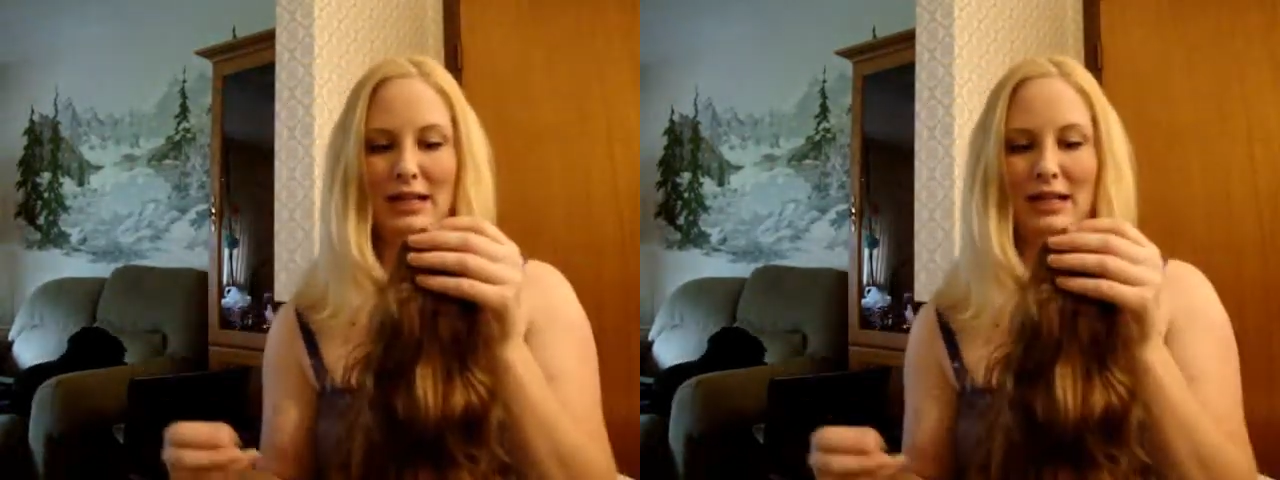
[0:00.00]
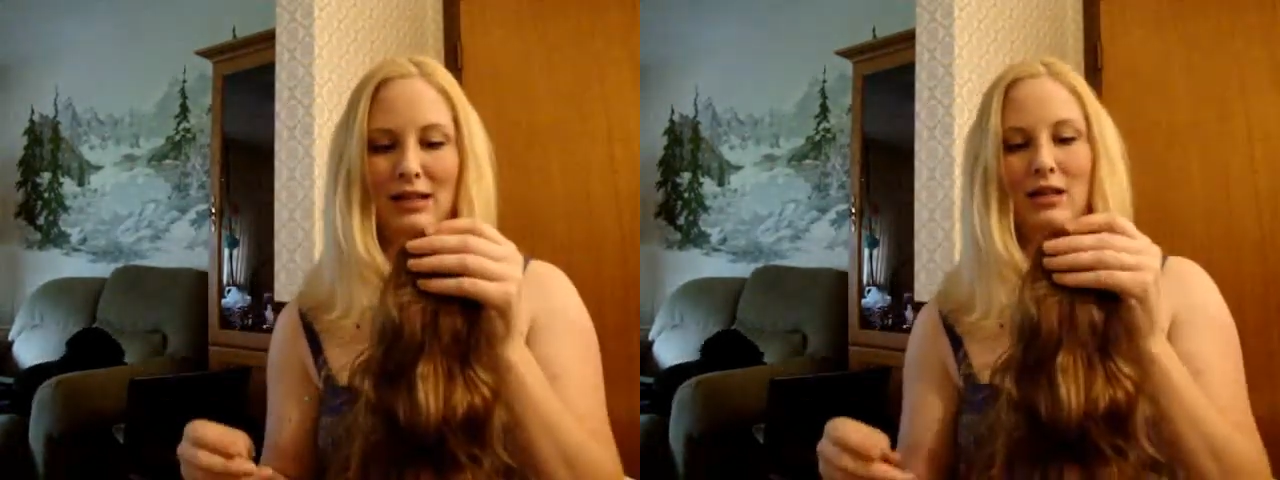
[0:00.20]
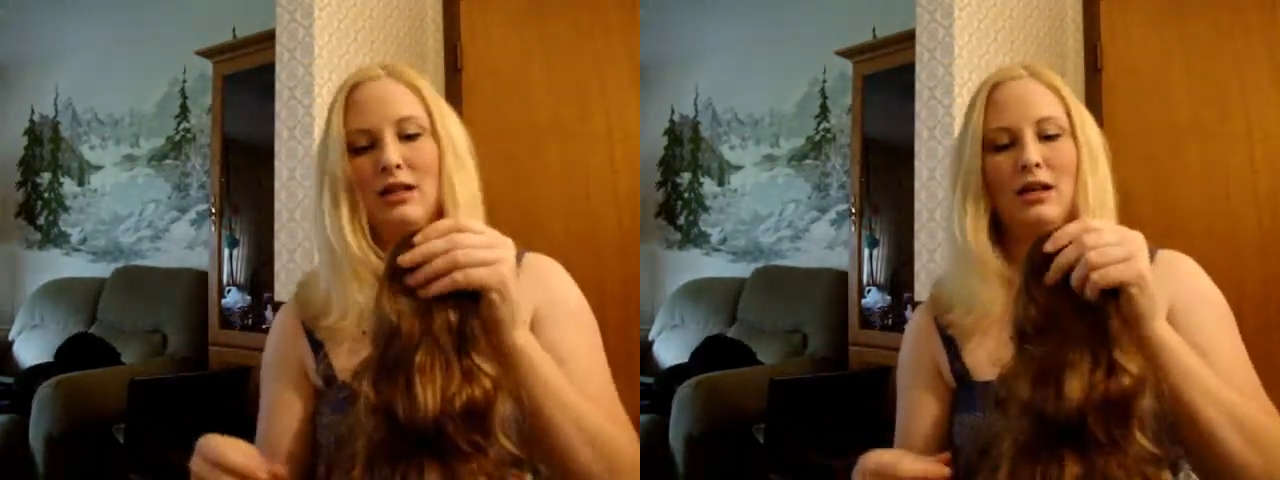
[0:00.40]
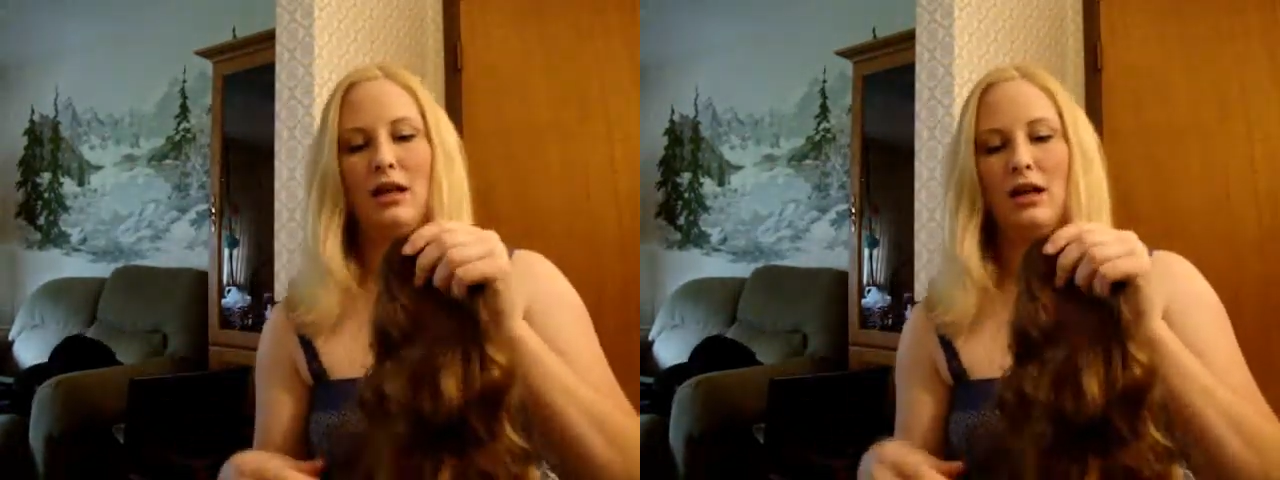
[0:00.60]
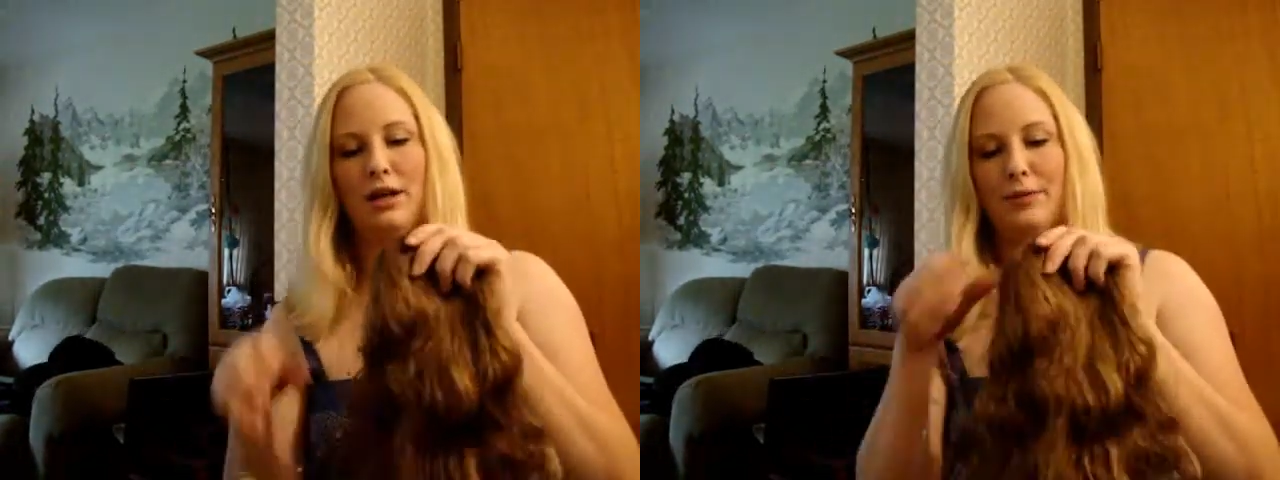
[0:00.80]
it.
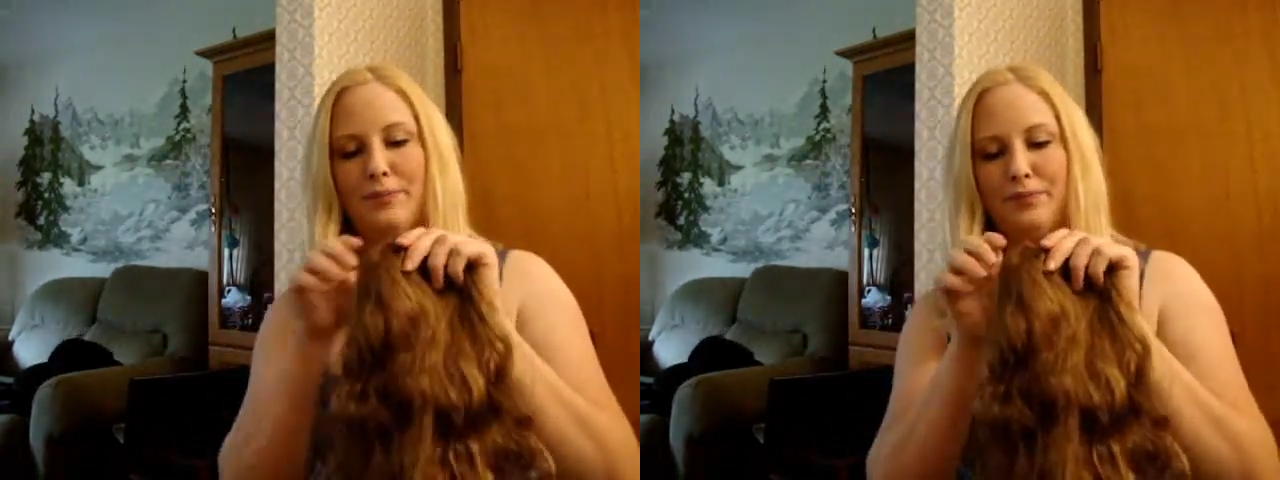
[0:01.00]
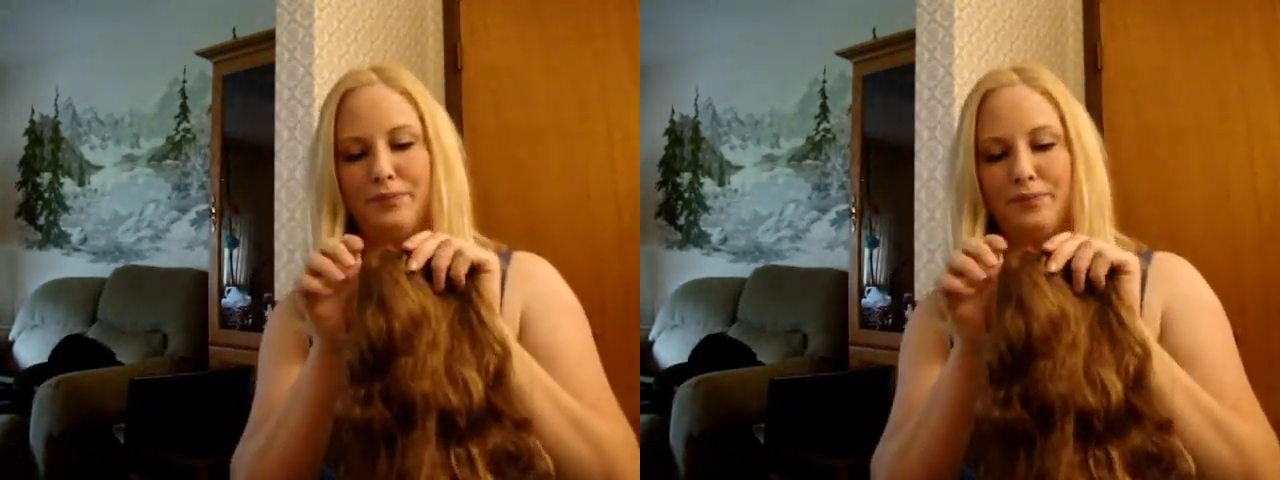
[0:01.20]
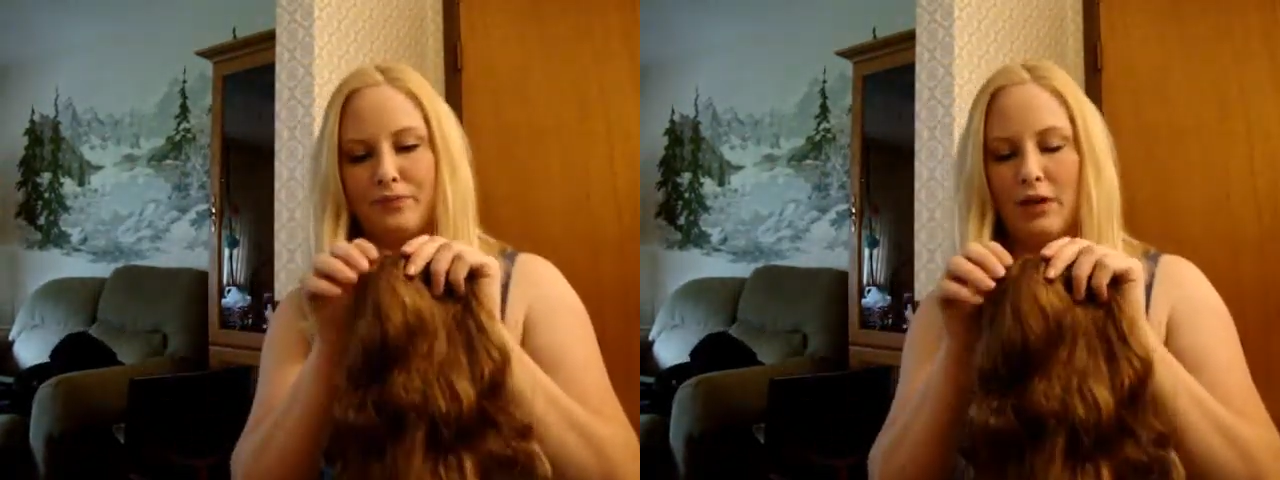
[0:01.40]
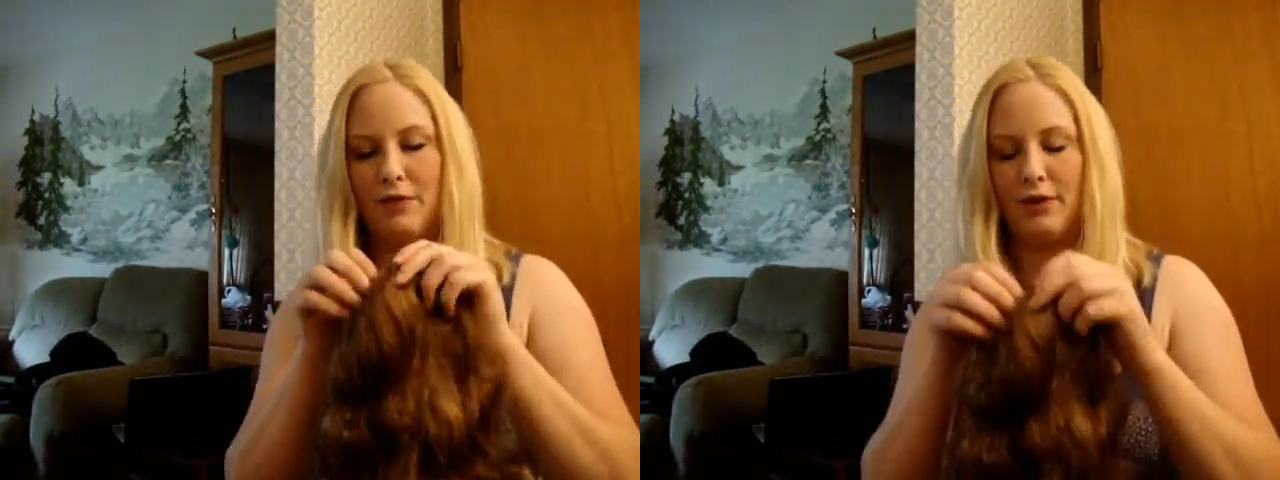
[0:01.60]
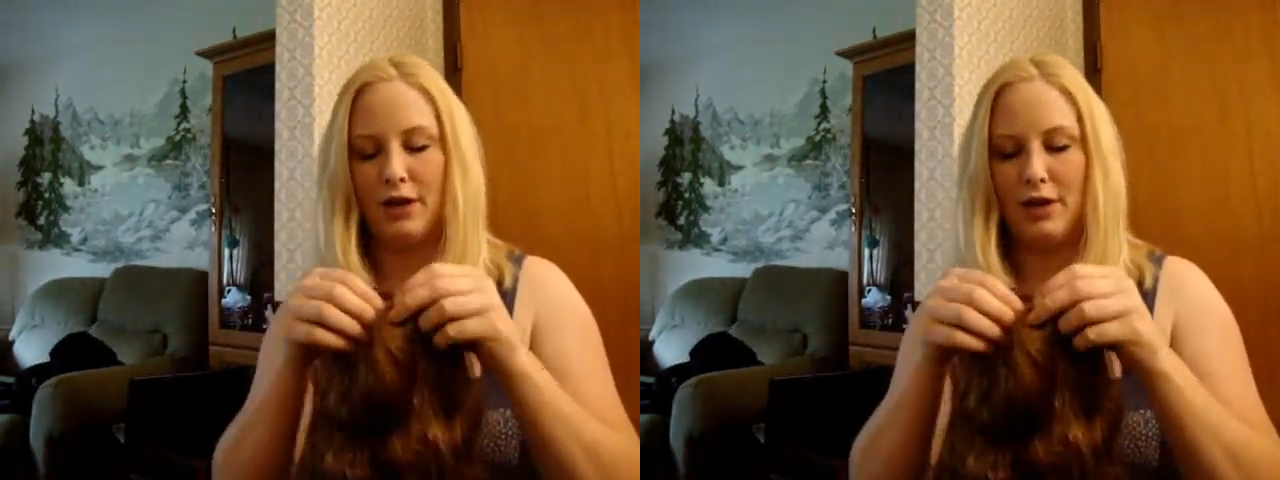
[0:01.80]

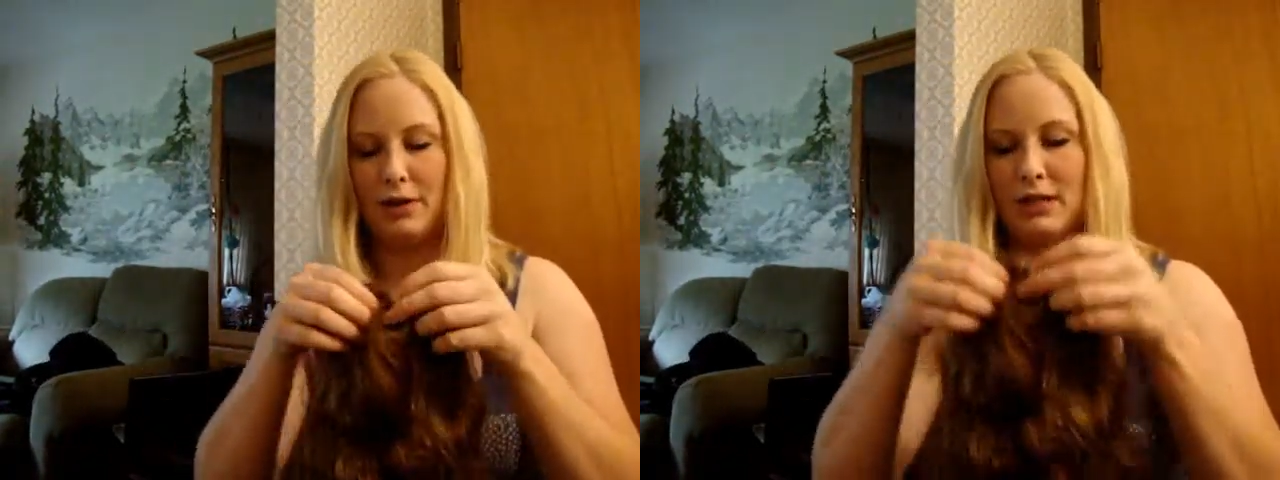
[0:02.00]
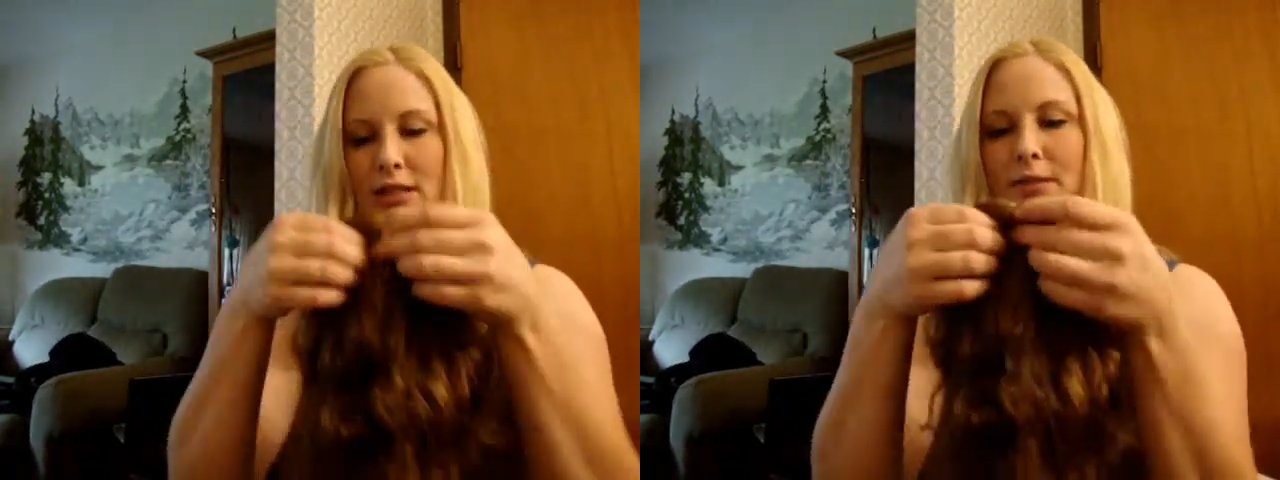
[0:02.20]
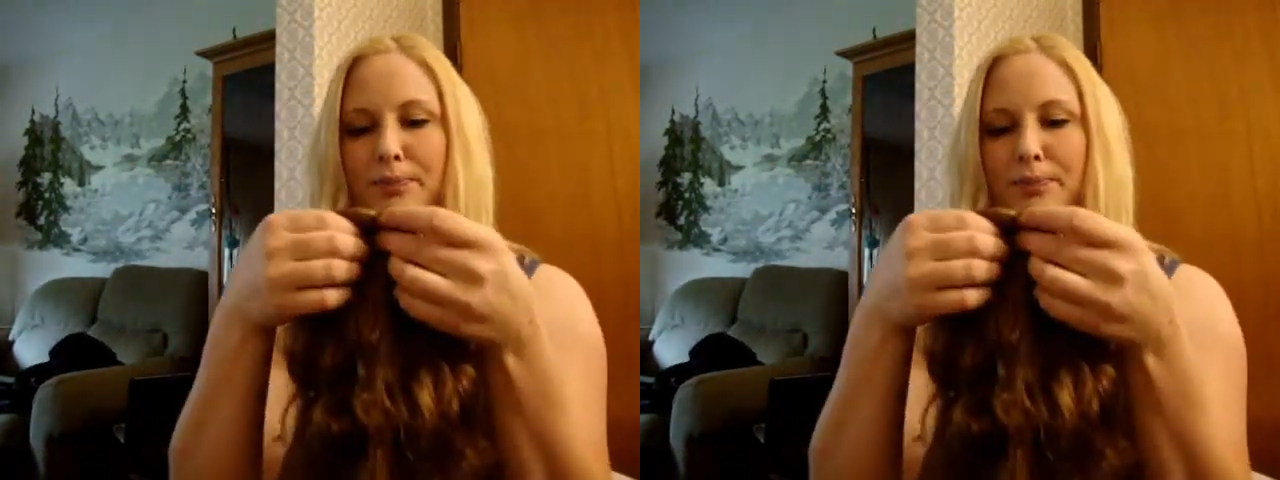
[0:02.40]
If you'll notice,